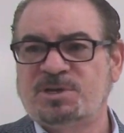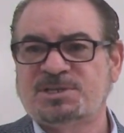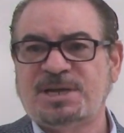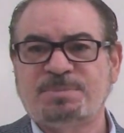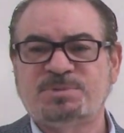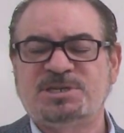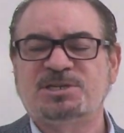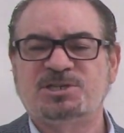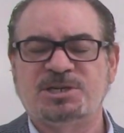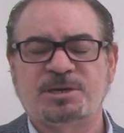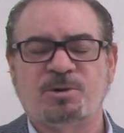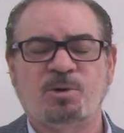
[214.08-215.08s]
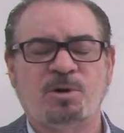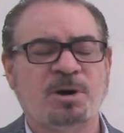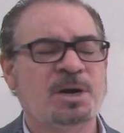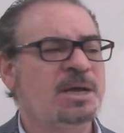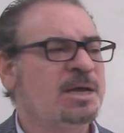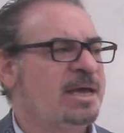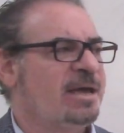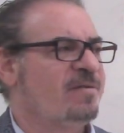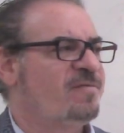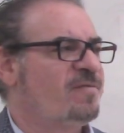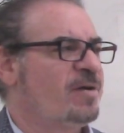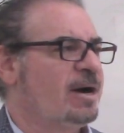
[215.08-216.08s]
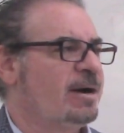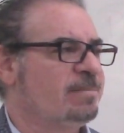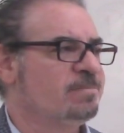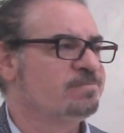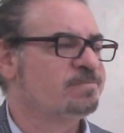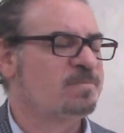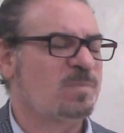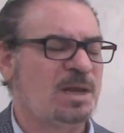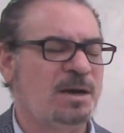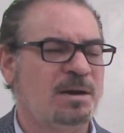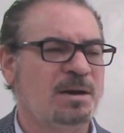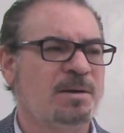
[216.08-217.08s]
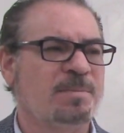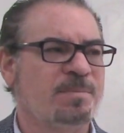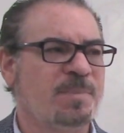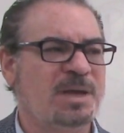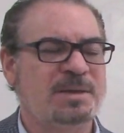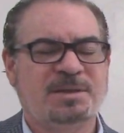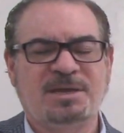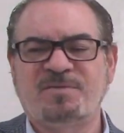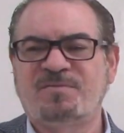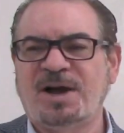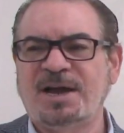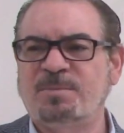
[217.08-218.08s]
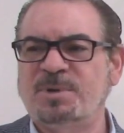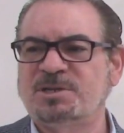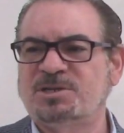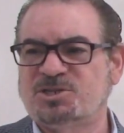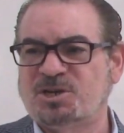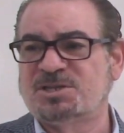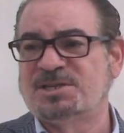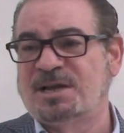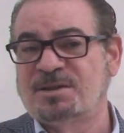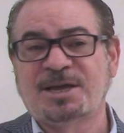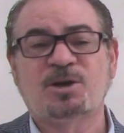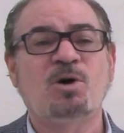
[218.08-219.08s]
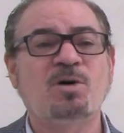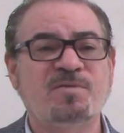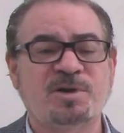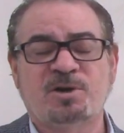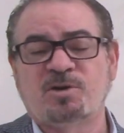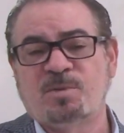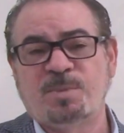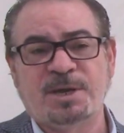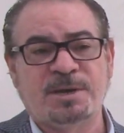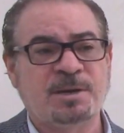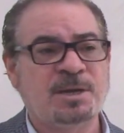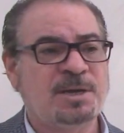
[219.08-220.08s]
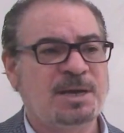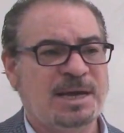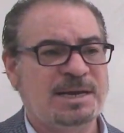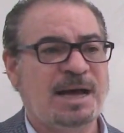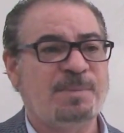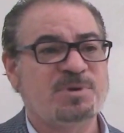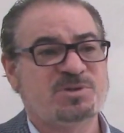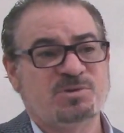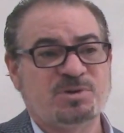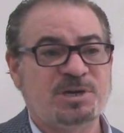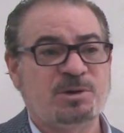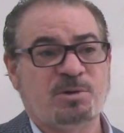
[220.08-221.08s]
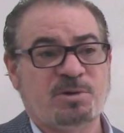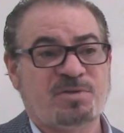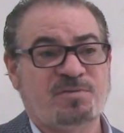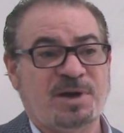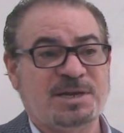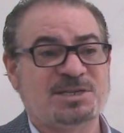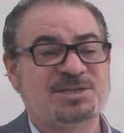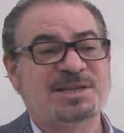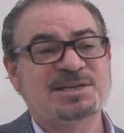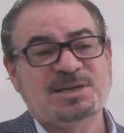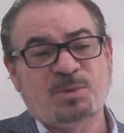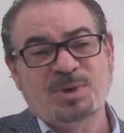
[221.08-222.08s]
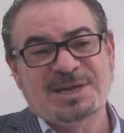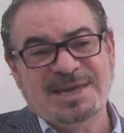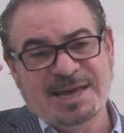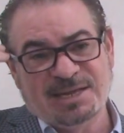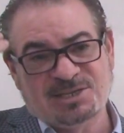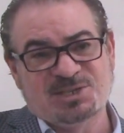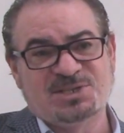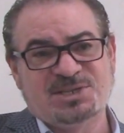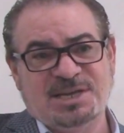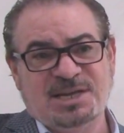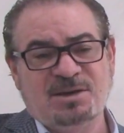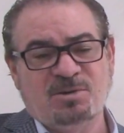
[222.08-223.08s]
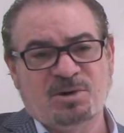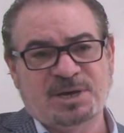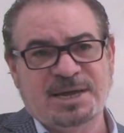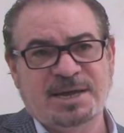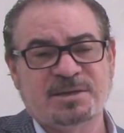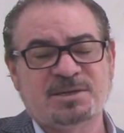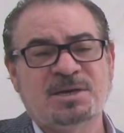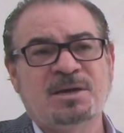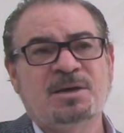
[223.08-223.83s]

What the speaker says: stop teaching, or if the environment shuts down. Like COVID could have been an opportunity or a threat. It's things that we can't see or can't